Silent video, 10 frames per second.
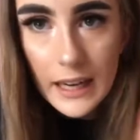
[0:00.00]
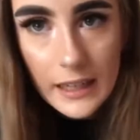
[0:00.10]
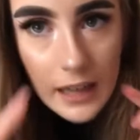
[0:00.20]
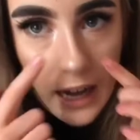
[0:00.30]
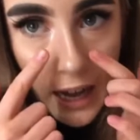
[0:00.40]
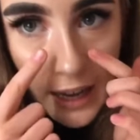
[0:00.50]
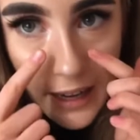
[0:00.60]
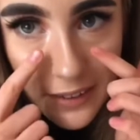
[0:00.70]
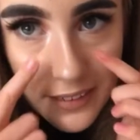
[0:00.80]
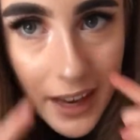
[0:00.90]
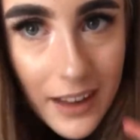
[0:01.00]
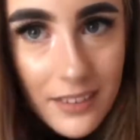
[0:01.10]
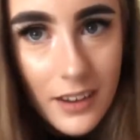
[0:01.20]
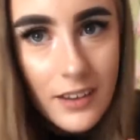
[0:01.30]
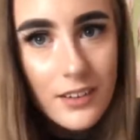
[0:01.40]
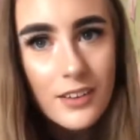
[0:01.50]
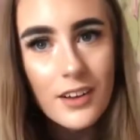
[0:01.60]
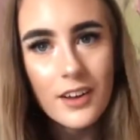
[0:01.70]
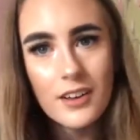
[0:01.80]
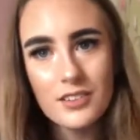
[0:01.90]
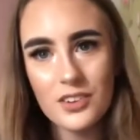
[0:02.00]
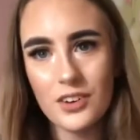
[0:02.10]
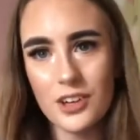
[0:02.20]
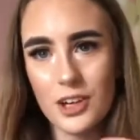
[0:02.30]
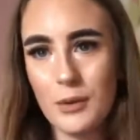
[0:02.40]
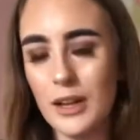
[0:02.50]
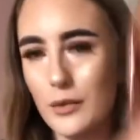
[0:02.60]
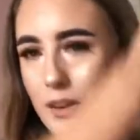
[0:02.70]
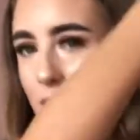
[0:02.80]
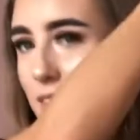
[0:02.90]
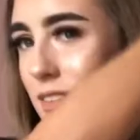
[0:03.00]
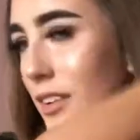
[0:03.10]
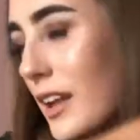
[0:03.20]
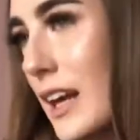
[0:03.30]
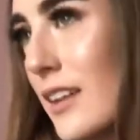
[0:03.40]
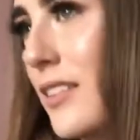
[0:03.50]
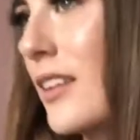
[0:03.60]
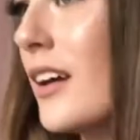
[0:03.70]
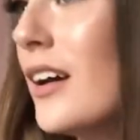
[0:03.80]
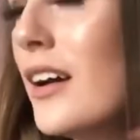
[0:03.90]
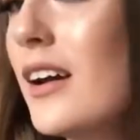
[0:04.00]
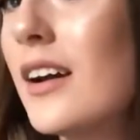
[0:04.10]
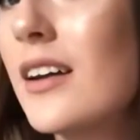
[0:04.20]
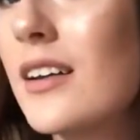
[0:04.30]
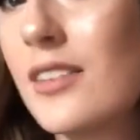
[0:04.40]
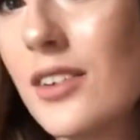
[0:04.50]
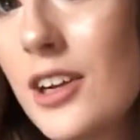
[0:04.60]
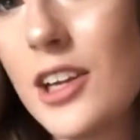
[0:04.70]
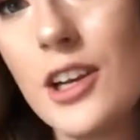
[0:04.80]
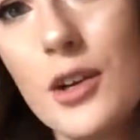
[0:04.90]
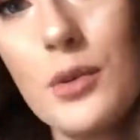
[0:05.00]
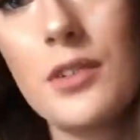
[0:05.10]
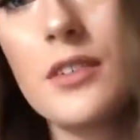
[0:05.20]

like highlight on there is like so cute. I love it. It's so nice. So cute.